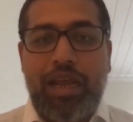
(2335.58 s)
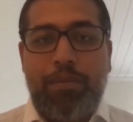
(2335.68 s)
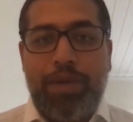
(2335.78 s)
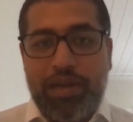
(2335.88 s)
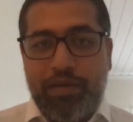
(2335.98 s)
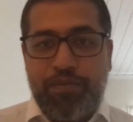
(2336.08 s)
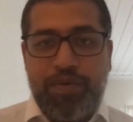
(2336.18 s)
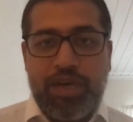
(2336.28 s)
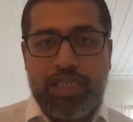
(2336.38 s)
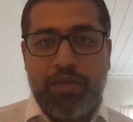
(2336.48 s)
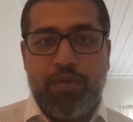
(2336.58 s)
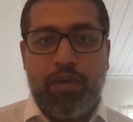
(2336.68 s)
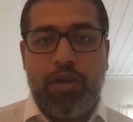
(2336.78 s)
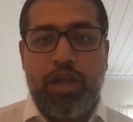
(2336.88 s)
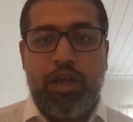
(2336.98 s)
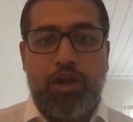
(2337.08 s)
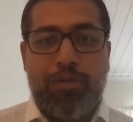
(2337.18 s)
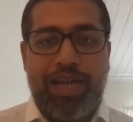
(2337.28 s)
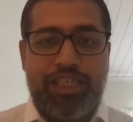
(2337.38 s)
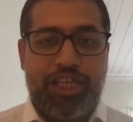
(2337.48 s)
But first of all,
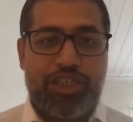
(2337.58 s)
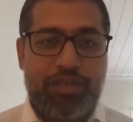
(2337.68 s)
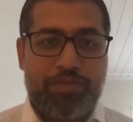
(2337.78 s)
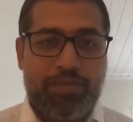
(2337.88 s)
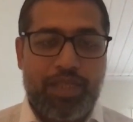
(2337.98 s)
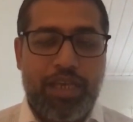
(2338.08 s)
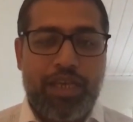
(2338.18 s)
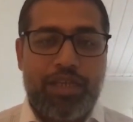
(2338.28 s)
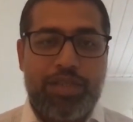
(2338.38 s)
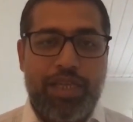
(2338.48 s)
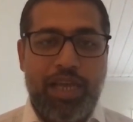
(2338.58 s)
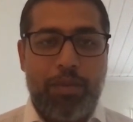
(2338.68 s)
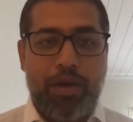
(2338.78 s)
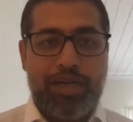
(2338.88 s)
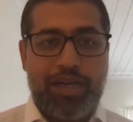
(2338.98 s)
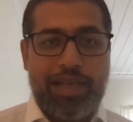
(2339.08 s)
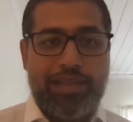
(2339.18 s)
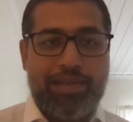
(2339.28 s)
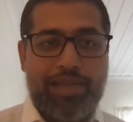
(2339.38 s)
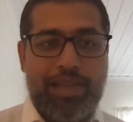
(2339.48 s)
normalization. So think about it like
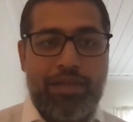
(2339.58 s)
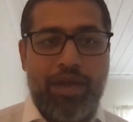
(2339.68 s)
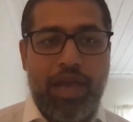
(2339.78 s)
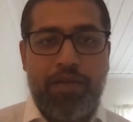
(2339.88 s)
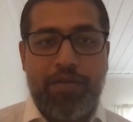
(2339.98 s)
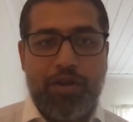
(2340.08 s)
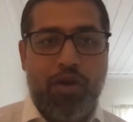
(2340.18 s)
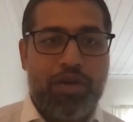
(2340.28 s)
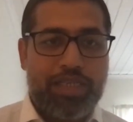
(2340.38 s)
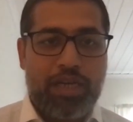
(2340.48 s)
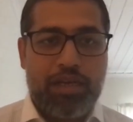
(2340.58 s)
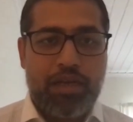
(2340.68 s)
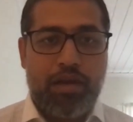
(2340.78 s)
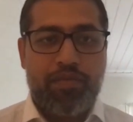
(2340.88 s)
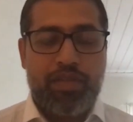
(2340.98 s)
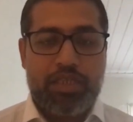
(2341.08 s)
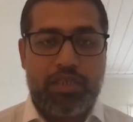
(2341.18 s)
this, that you have raw data of this